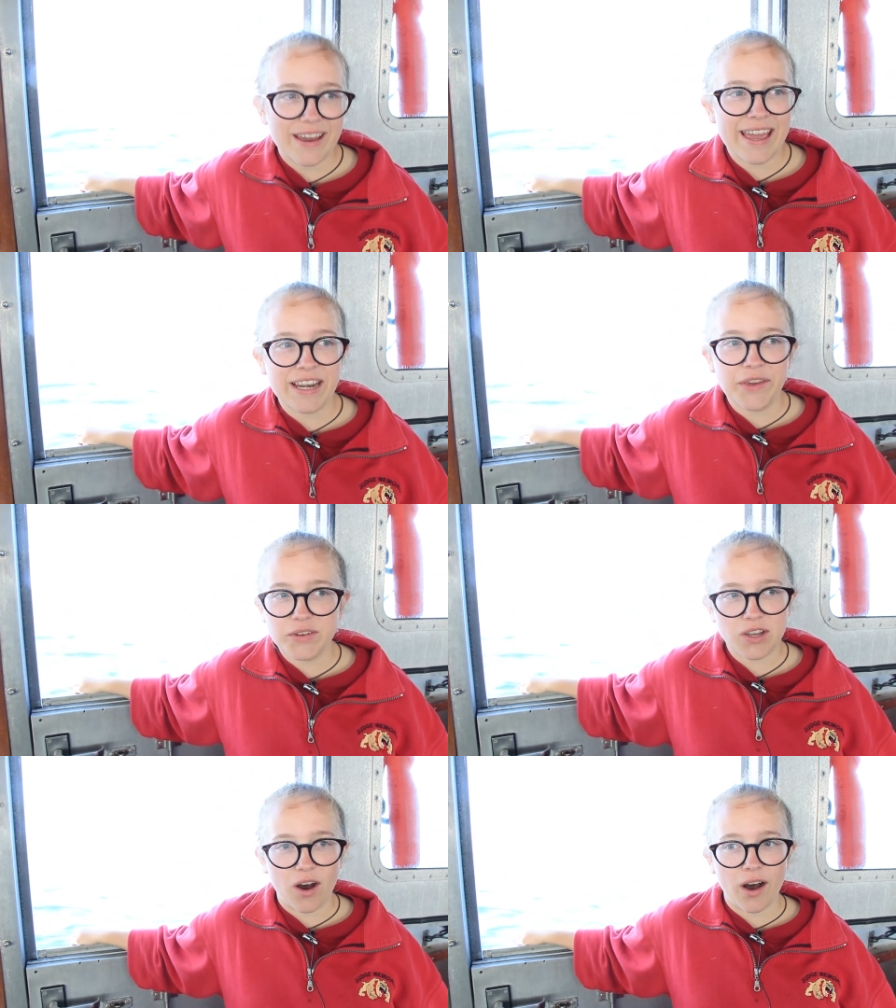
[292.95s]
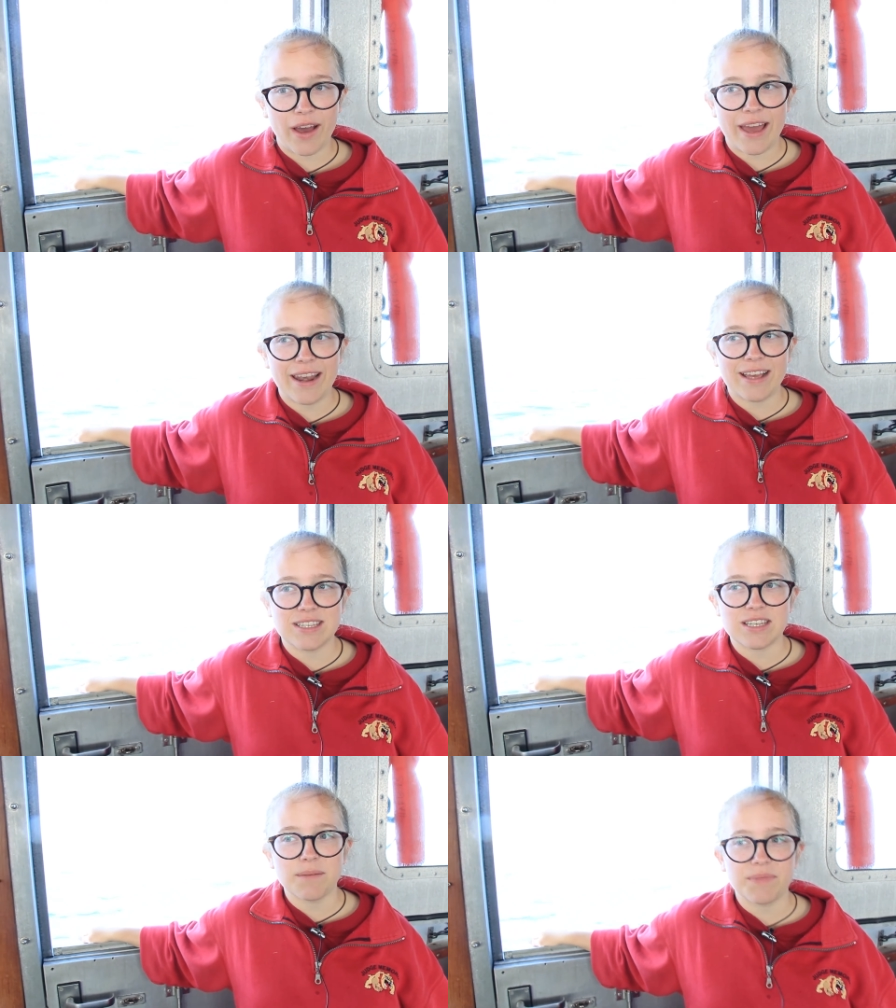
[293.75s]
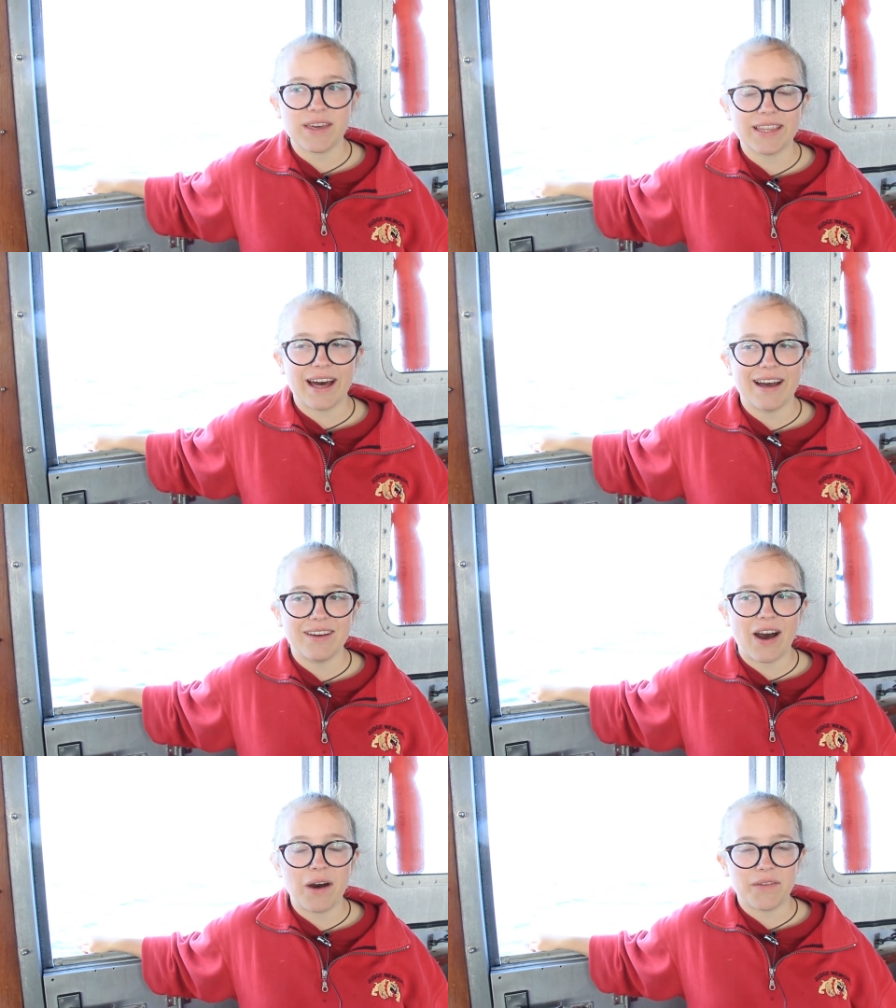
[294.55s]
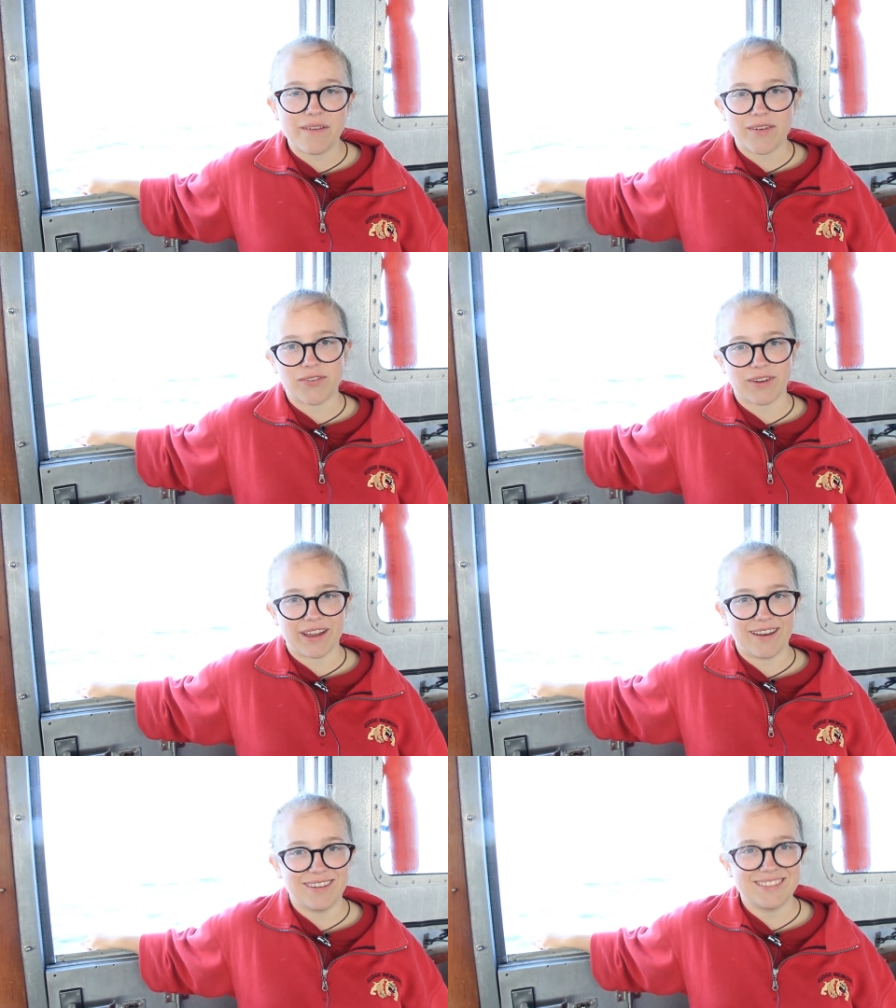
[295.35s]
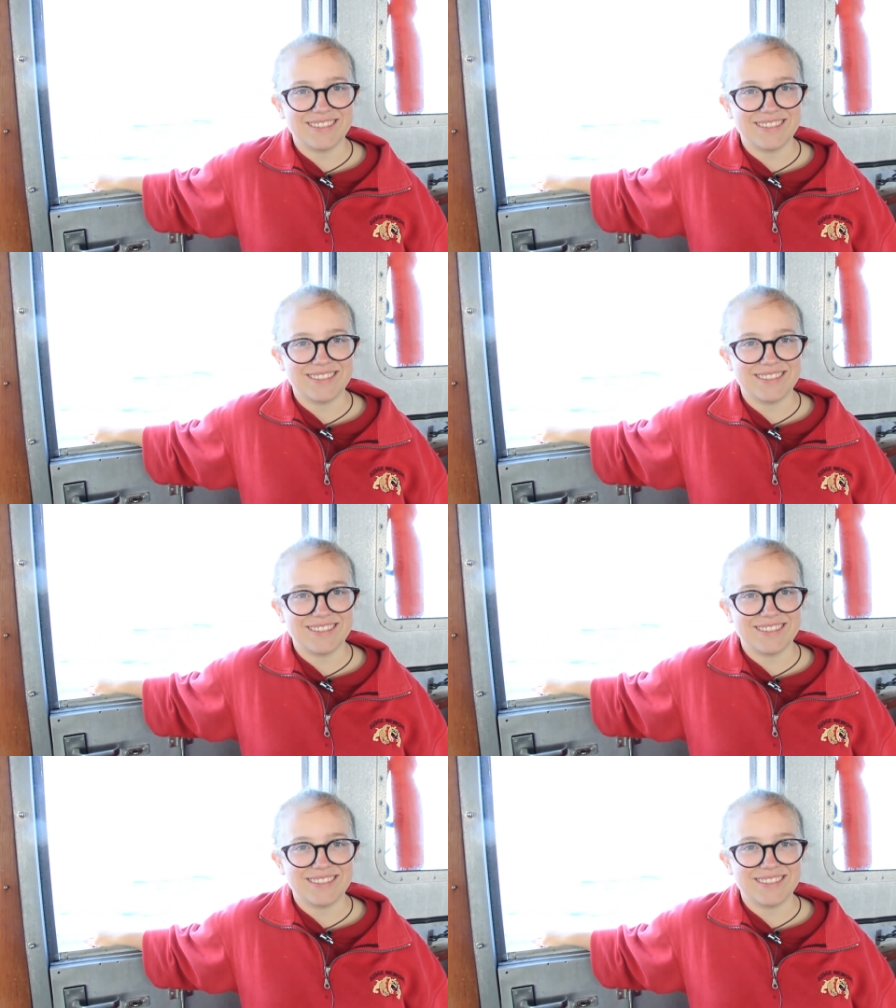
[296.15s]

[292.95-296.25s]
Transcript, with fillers: in utah and it's something that i'll never forget